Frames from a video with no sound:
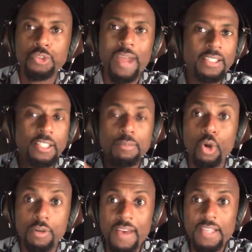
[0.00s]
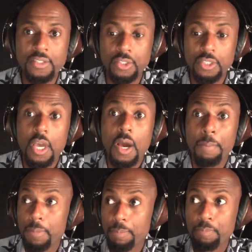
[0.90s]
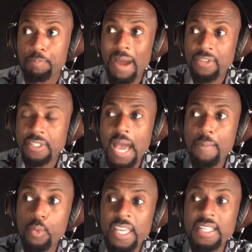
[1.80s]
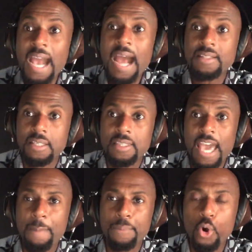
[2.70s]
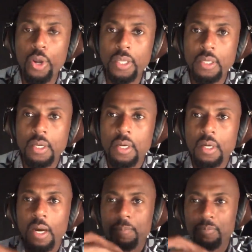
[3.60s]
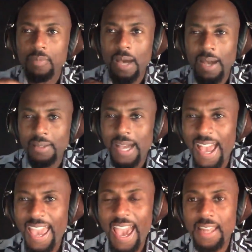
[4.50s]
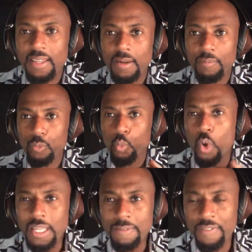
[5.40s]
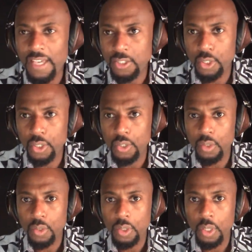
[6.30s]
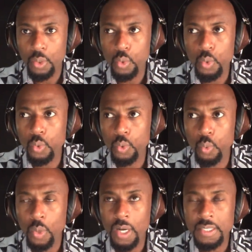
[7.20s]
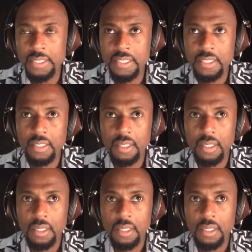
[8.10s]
attracted more investors. But by the time we had gotten to that point, I had one investor who was